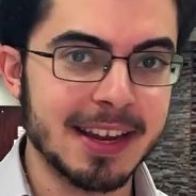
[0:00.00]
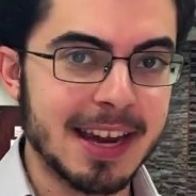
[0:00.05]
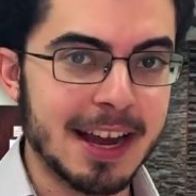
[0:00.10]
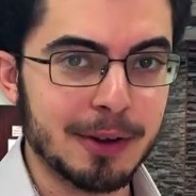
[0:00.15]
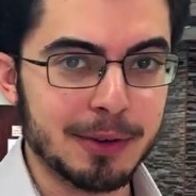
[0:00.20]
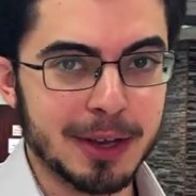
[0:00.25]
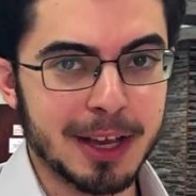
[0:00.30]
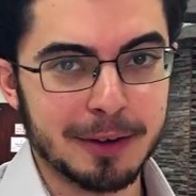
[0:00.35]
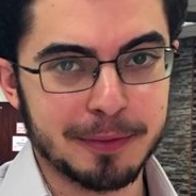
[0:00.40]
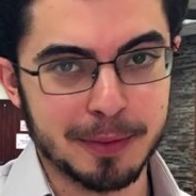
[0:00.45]

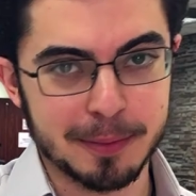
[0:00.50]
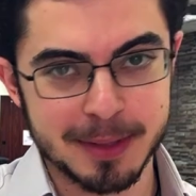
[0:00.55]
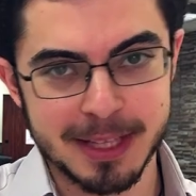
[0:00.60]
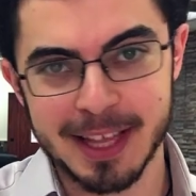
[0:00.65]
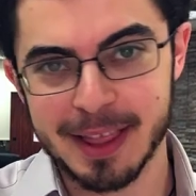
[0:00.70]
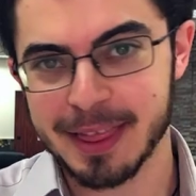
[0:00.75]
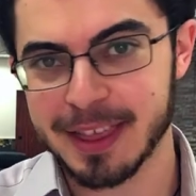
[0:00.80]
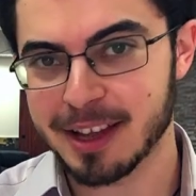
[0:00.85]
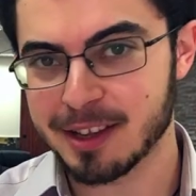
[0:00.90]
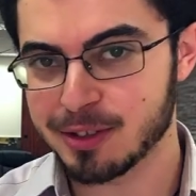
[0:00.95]
now to get from
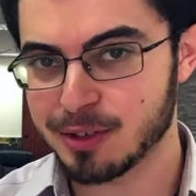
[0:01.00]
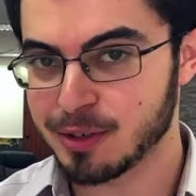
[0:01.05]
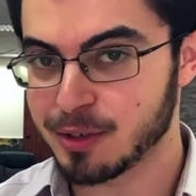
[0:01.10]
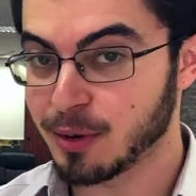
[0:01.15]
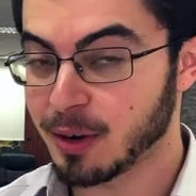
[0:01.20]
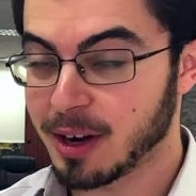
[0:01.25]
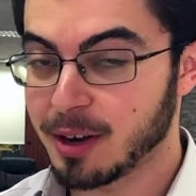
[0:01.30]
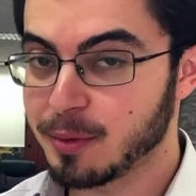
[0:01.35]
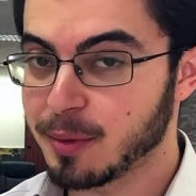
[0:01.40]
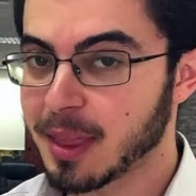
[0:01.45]
10,000
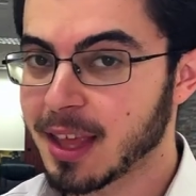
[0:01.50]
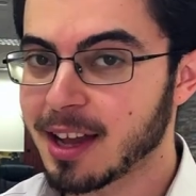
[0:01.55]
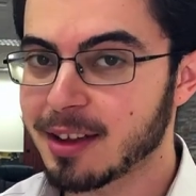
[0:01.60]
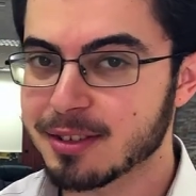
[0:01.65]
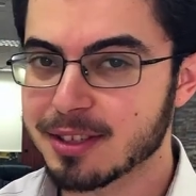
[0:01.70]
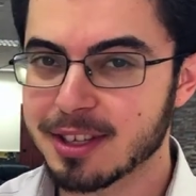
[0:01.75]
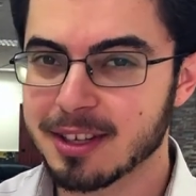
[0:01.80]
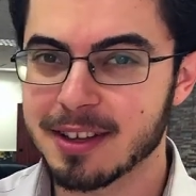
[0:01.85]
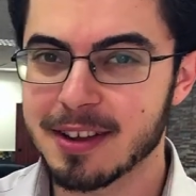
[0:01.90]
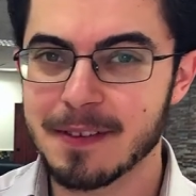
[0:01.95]
to
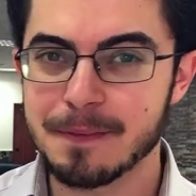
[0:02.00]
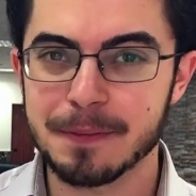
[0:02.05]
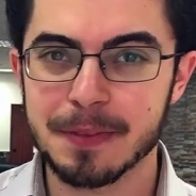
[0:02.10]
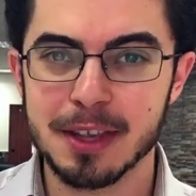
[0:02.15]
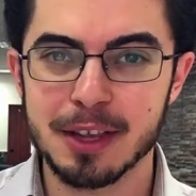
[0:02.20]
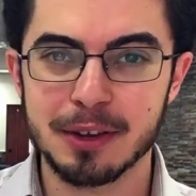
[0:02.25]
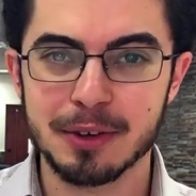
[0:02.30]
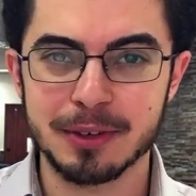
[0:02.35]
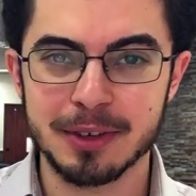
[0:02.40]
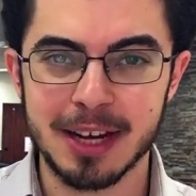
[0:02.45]
100,000,
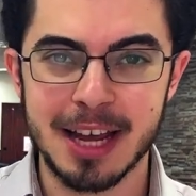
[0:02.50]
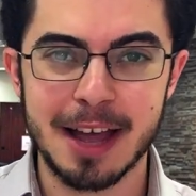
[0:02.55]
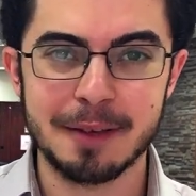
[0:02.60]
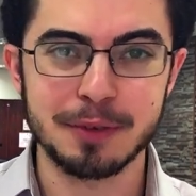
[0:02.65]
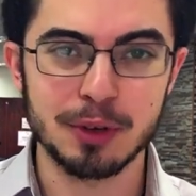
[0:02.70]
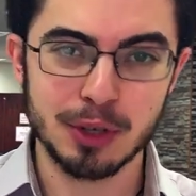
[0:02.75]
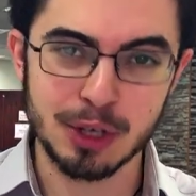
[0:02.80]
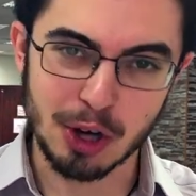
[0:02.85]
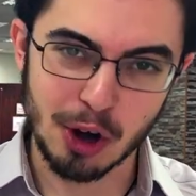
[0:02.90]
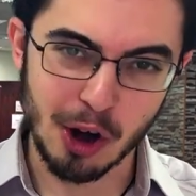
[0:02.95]
you're going to
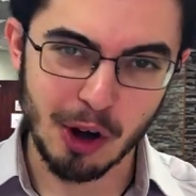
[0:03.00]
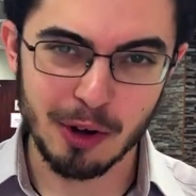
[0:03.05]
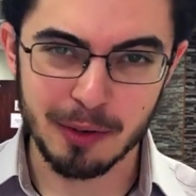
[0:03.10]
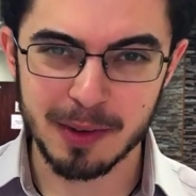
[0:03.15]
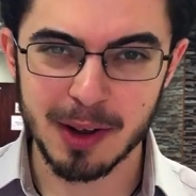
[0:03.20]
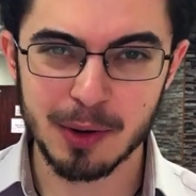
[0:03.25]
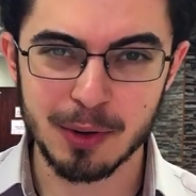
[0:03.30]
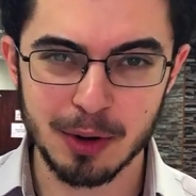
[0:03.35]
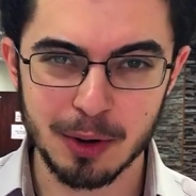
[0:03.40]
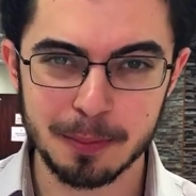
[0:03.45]
have to
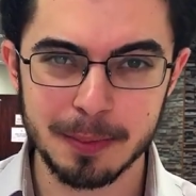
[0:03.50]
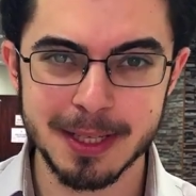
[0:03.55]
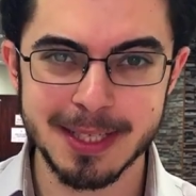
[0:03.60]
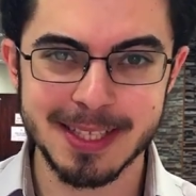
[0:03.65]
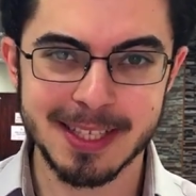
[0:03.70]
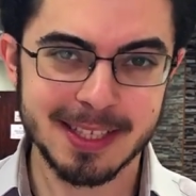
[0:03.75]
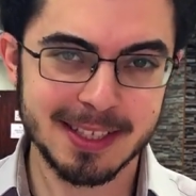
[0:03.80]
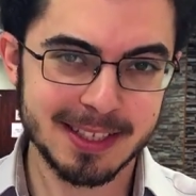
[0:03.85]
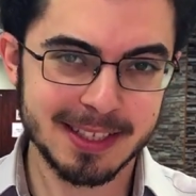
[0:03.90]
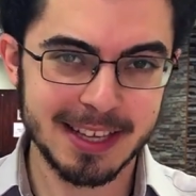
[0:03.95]
carve out your
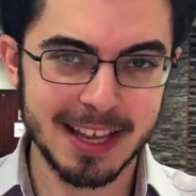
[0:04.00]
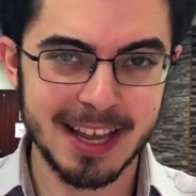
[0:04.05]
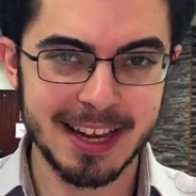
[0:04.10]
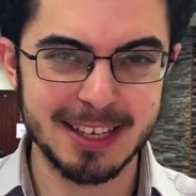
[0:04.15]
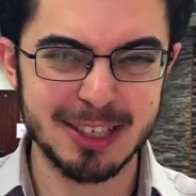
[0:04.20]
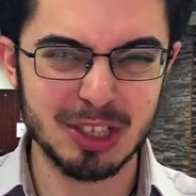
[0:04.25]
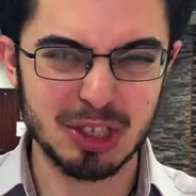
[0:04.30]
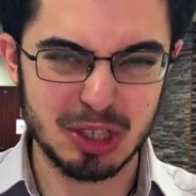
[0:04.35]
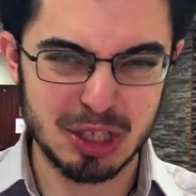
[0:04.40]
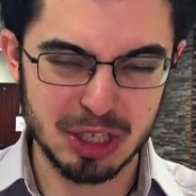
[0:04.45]
business
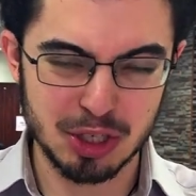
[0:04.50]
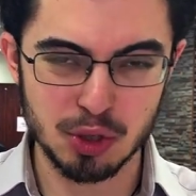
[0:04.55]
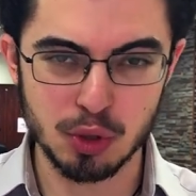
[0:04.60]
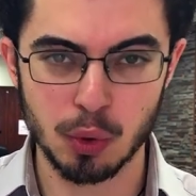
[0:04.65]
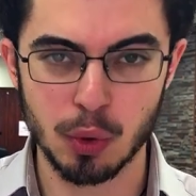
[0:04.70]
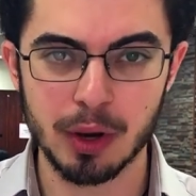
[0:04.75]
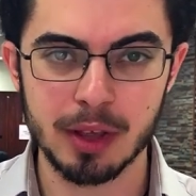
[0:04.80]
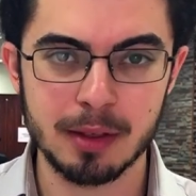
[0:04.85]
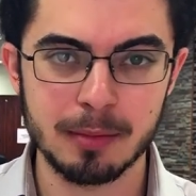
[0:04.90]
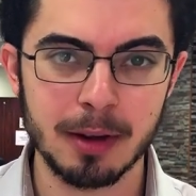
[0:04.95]
and just
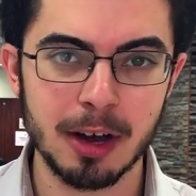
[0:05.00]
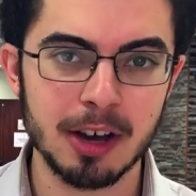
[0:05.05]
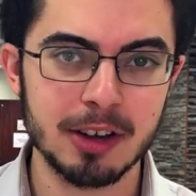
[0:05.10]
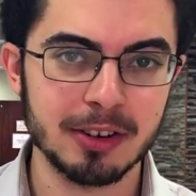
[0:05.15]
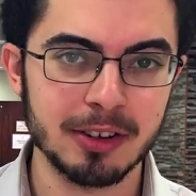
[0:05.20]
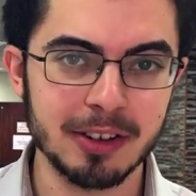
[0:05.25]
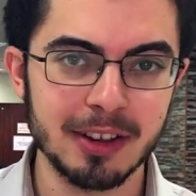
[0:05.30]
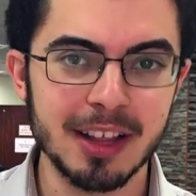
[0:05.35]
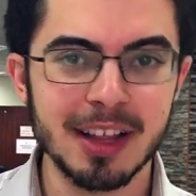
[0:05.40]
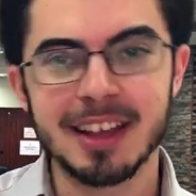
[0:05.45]
destroy the
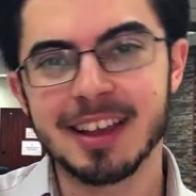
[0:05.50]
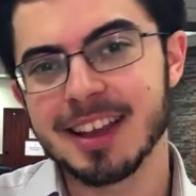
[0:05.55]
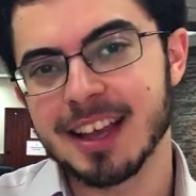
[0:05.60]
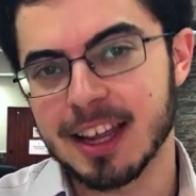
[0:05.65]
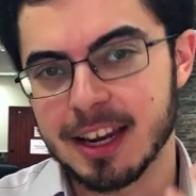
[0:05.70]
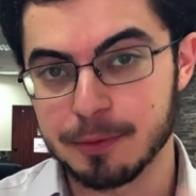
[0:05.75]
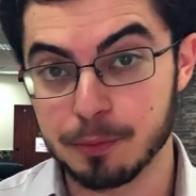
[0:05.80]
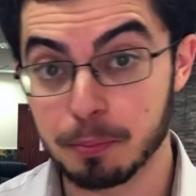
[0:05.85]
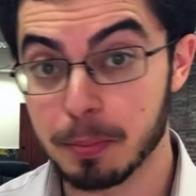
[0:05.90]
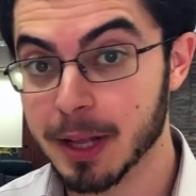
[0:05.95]
model
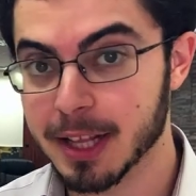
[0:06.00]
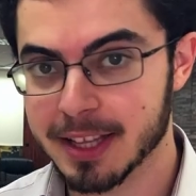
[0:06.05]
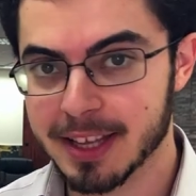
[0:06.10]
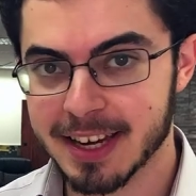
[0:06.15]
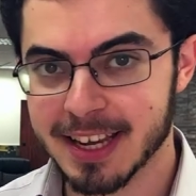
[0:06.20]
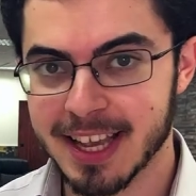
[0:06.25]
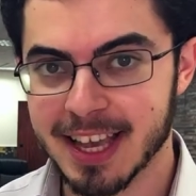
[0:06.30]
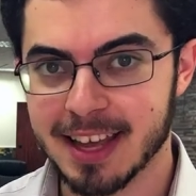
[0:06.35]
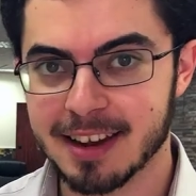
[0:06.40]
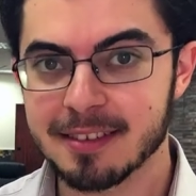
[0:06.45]
and
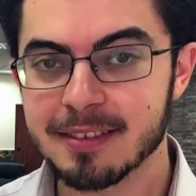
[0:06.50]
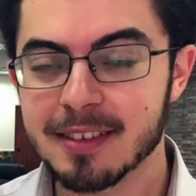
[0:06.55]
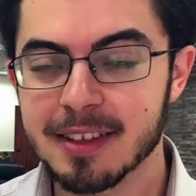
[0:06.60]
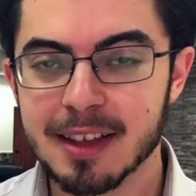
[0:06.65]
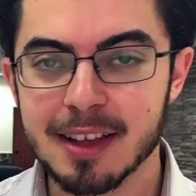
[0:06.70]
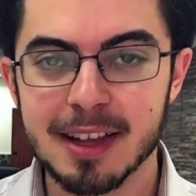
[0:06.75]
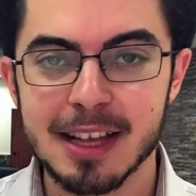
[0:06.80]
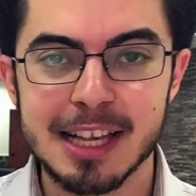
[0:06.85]
build it again.